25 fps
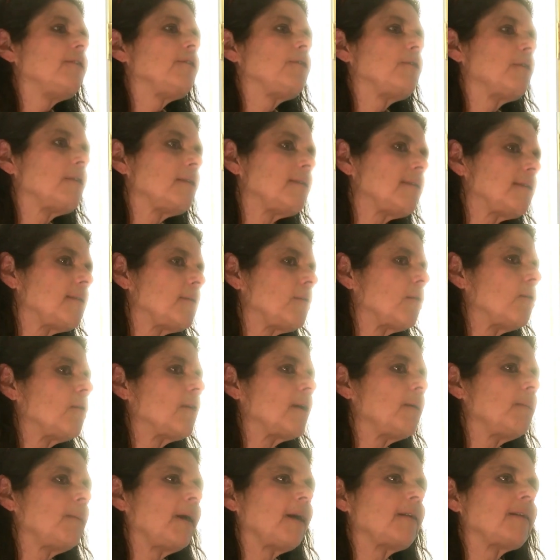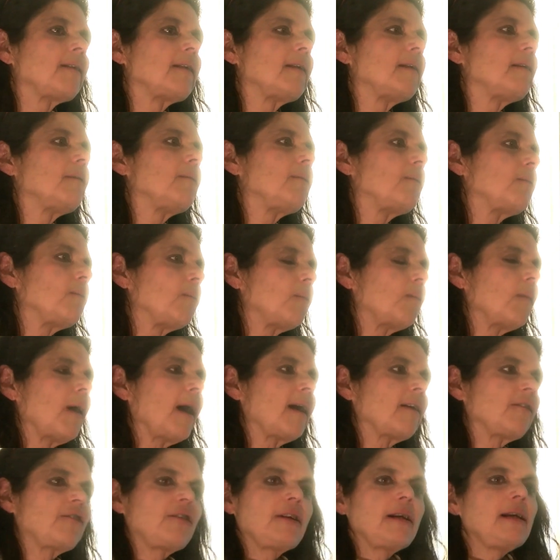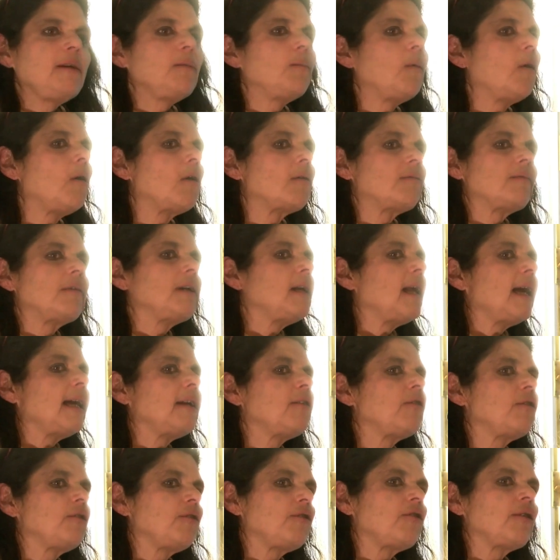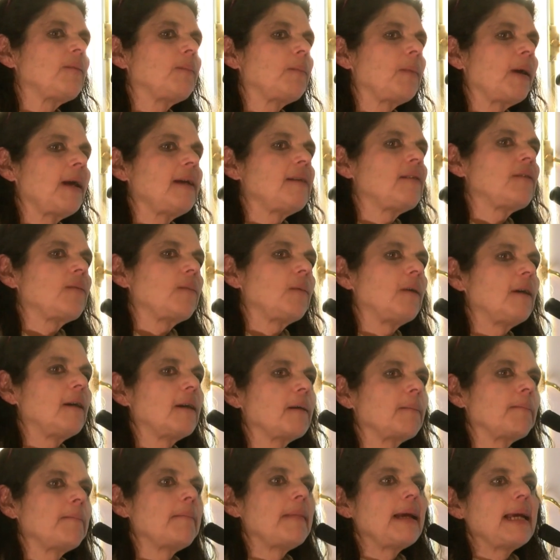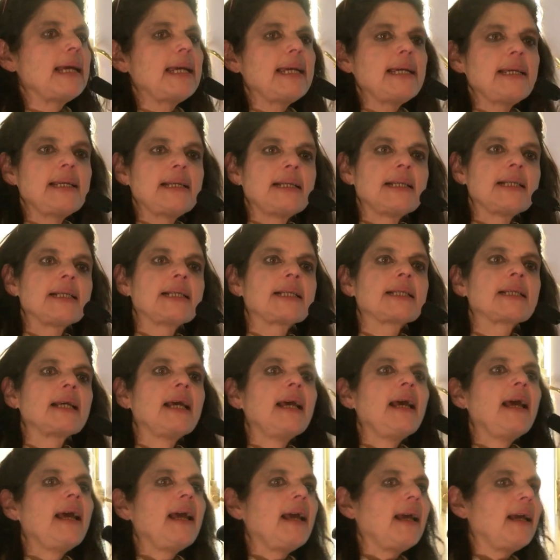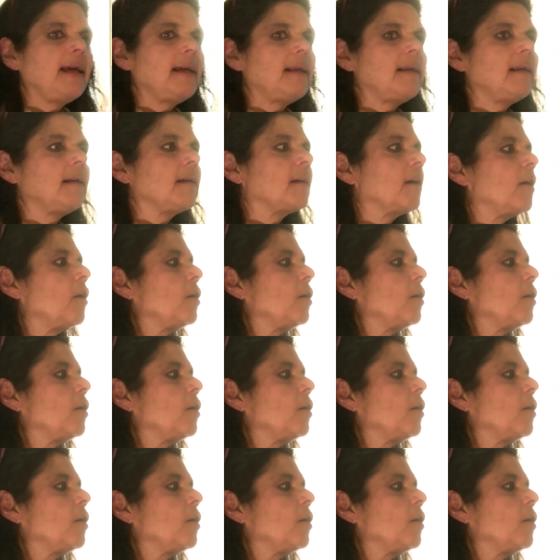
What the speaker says: just talking about actually what relationship-based work means in a